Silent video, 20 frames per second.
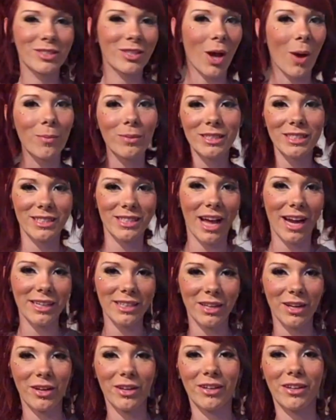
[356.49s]
dumbest
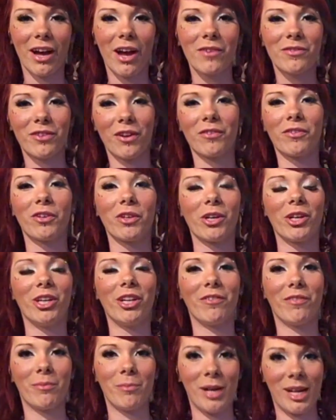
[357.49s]
idea I've ever heard
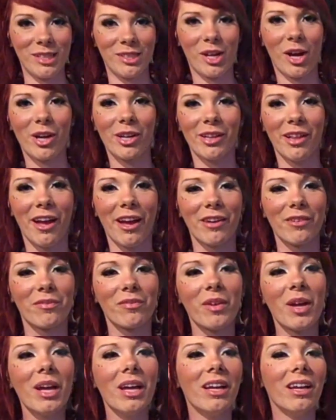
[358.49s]
of in my entire life.